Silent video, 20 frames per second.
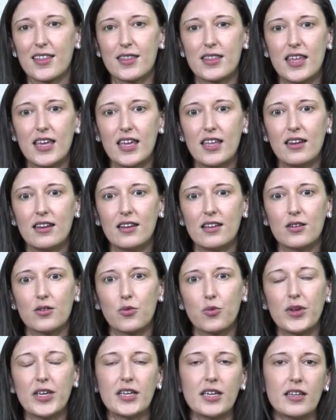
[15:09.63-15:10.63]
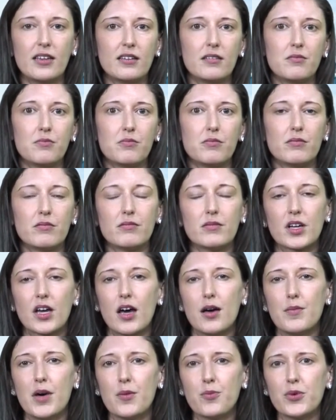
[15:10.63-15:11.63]
then we can
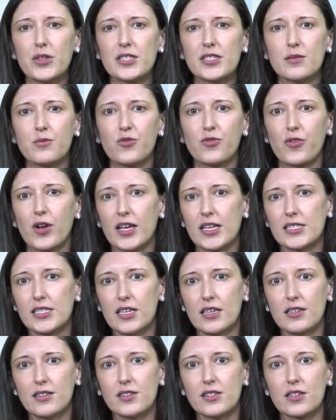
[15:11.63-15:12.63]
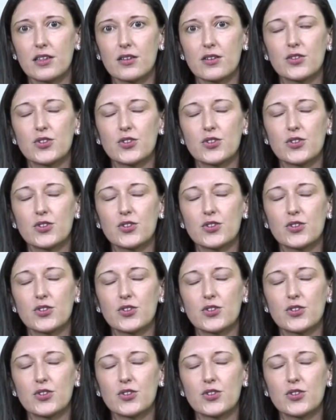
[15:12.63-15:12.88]
come up with some phrases